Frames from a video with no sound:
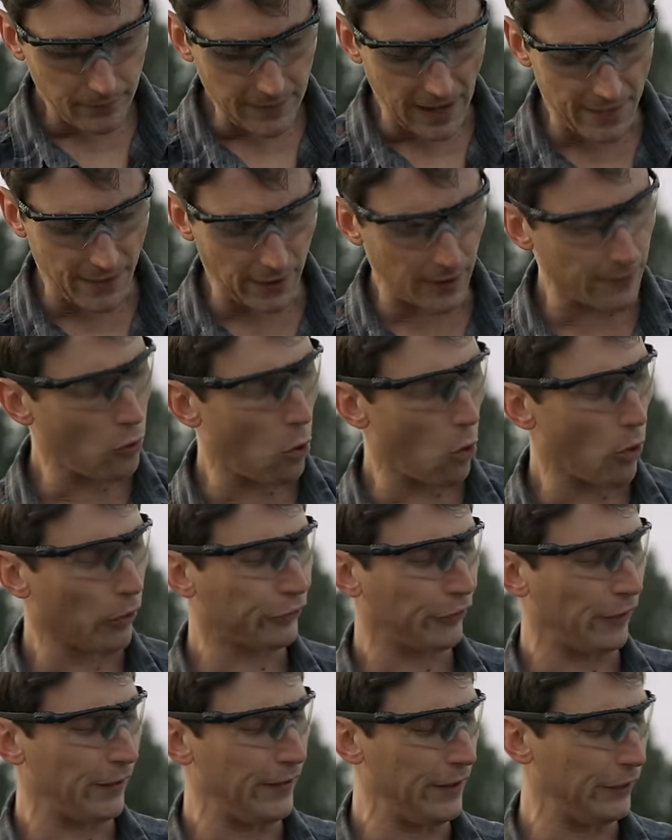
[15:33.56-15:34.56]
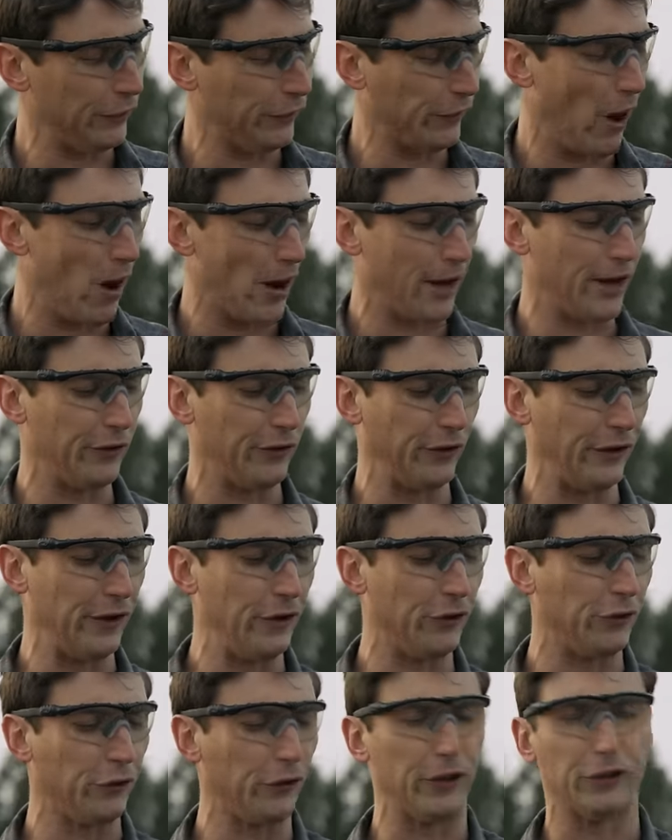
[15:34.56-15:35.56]
And then of course, the stock is
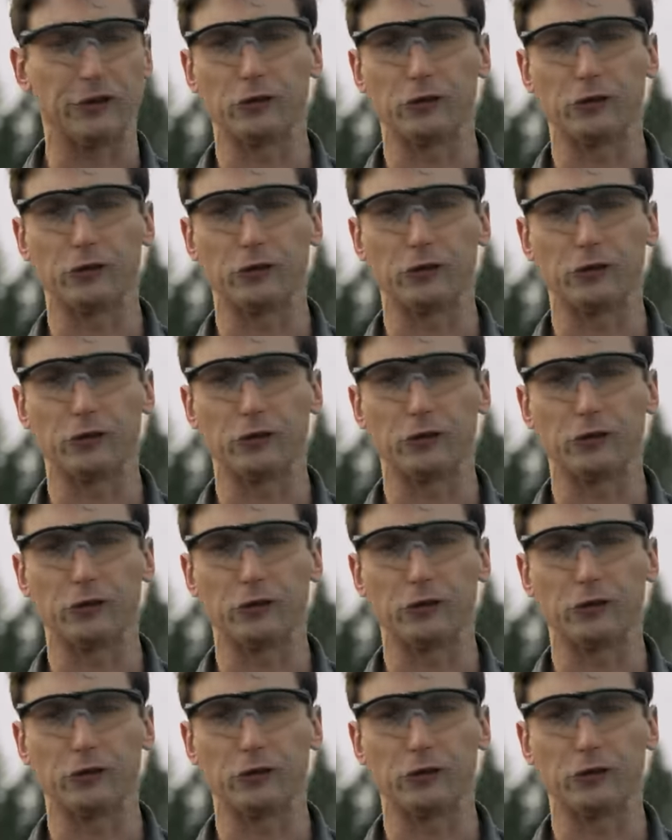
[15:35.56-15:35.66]
easily